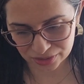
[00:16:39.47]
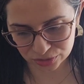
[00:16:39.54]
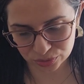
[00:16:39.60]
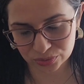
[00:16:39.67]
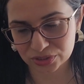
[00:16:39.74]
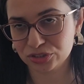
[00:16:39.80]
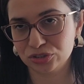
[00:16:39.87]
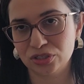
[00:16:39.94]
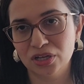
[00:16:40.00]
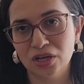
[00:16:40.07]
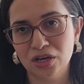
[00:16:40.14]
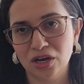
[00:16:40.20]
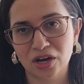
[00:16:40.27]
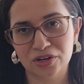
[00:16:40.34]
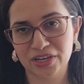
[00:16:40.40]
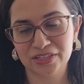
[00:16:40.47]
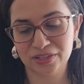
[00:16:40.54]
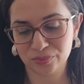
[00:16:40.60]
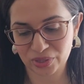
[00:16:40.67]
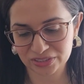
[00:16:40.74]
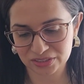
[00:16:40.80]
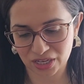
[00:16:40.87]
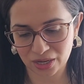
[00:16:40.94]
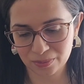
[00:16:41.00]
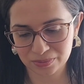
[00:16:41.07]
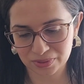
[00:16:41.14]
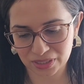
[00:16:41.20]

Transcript: as soon as Ariella wakes up,